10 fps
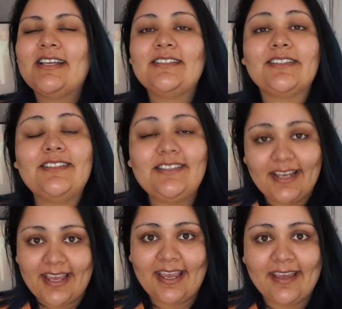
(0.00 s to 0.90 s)

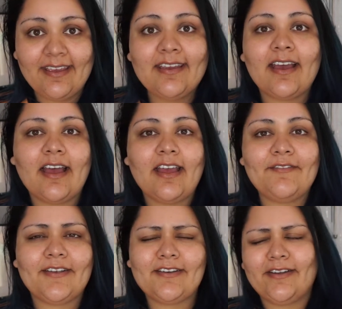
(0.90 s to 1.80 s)
Today, I
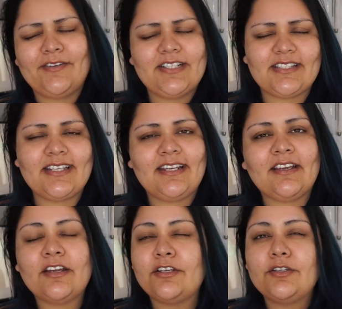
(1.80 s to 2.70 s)
figured I would just sit
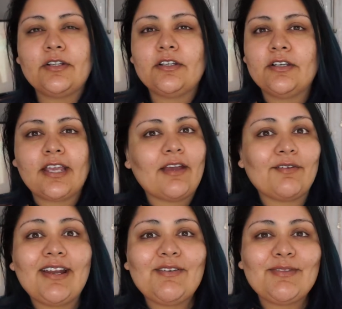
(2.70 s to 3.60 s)
here and do a little get
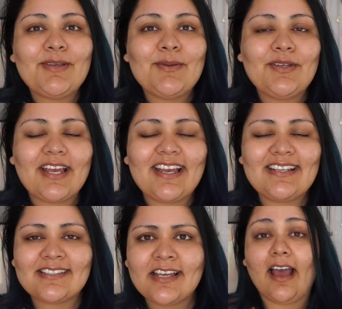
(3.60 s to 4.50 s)
ready with me with you guys.